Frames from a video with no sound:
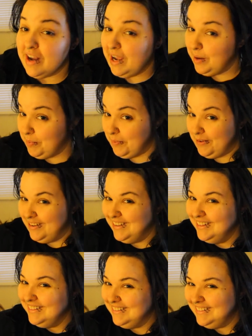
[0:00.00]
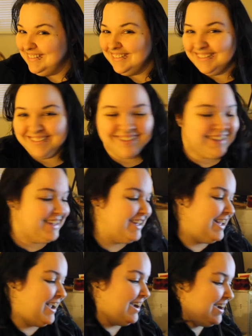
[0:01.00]
April. I
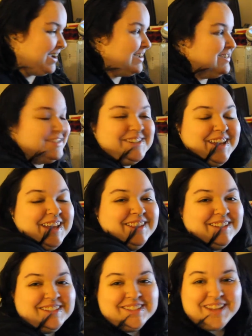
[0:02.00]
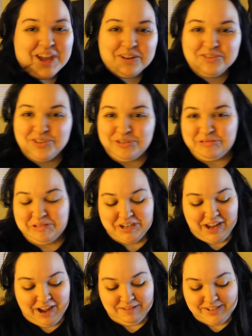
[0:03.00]
understand this is now June and
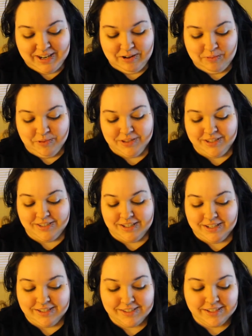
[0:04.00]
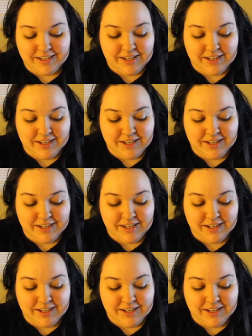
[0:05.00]
how terrible this is,